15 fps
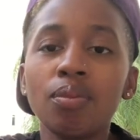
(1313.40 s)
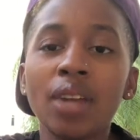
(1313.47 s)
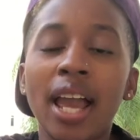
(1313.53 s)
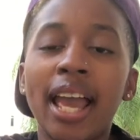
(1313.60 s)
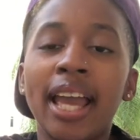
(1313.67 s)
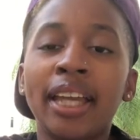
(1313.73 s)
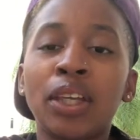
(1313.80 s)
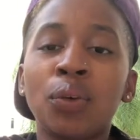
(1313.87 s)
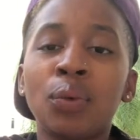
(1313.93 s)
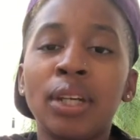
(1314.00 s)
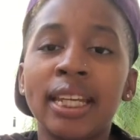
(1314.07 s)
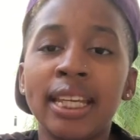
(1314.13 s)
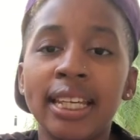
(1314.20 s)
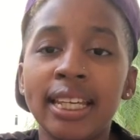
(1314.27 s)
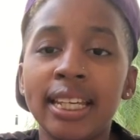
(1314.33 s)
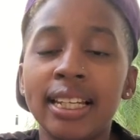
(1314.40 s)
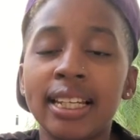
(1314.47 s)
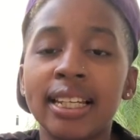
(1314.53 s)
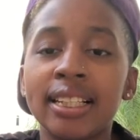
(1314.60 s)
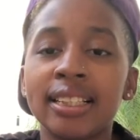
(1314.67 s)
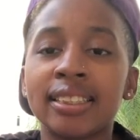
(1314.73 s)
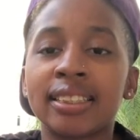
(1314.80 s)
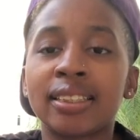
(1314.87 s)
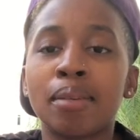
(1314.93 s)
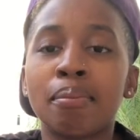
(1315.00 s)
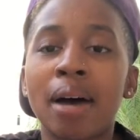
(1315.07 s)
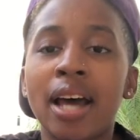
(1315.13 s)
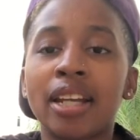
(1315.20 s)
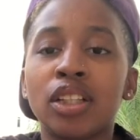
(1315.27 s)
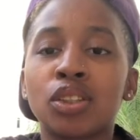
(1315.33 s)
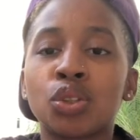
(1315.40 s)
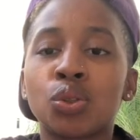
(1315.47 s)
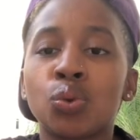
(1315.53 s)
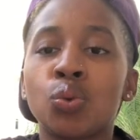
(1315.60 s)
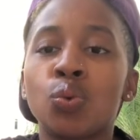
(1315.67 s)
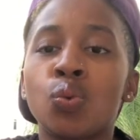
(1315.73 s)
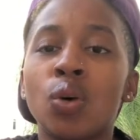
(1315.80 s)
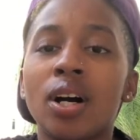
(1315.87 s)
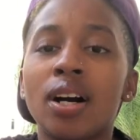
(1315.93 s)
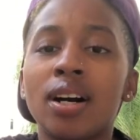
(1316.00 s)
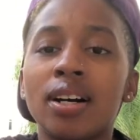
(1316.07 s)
and you need somebody to